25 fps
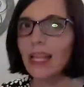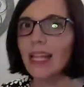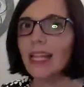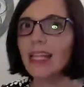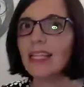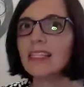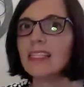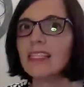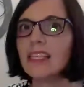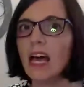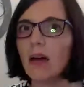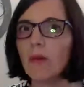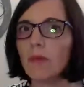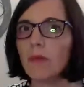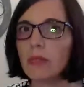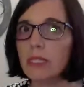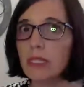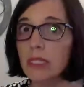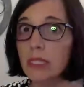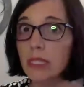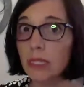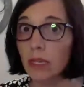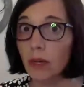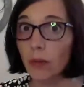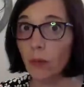It's how we
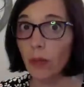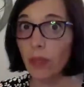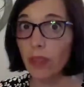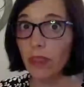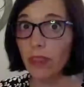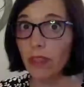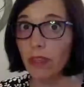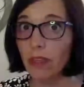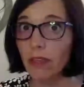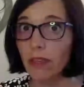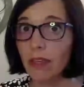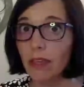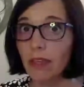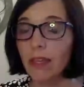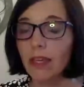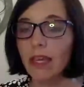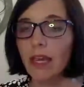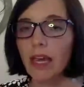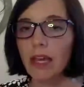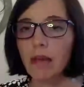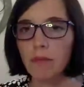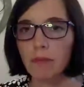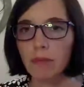deal with it and